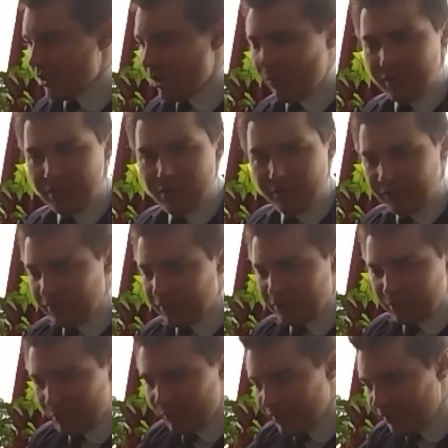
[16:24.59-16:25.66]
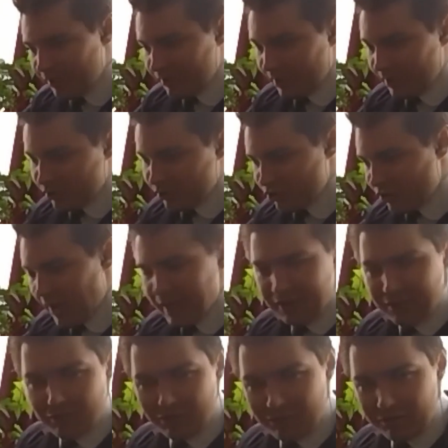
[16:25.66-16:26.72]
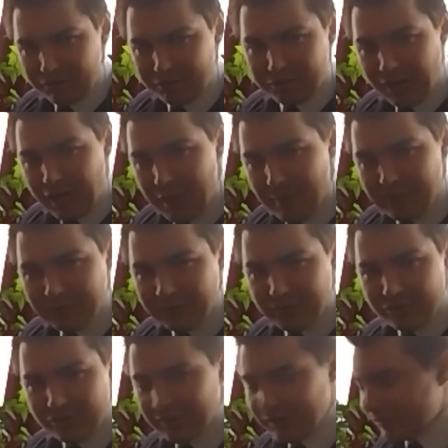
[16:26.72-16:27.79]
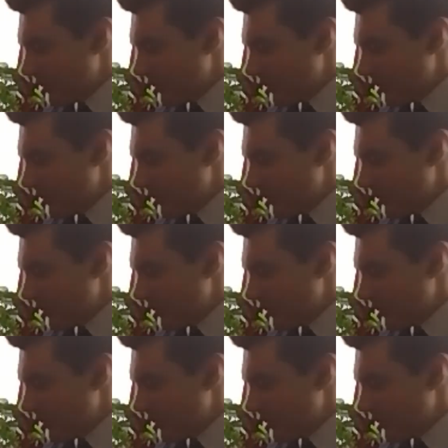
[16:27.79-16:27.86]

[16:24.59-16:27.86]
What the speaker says: no one uses the weird like triangle diamond stitches. That's